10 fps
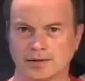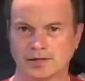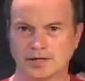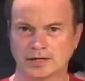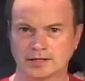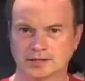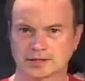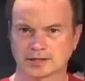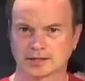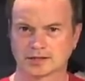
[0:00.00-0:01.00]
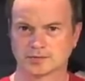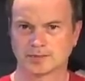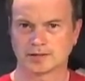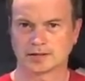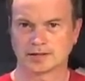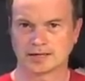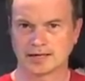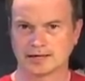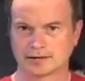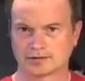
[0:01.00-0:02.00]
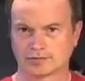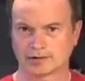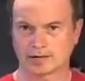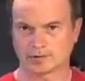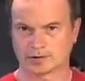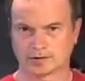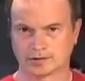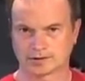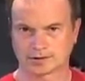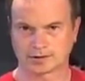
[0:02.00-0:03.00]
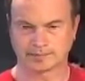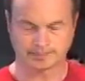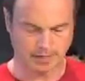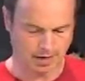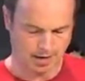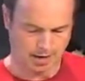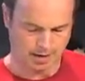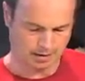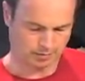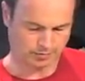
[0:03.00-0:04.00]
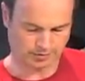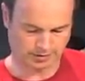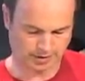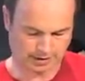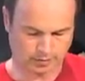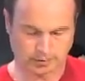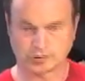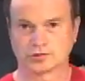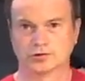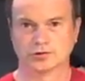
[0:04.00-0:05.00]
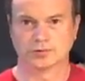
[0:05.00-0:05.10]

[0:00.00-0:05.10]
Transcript: The yeast has been eating the flour all this time, which is exactly what it should do.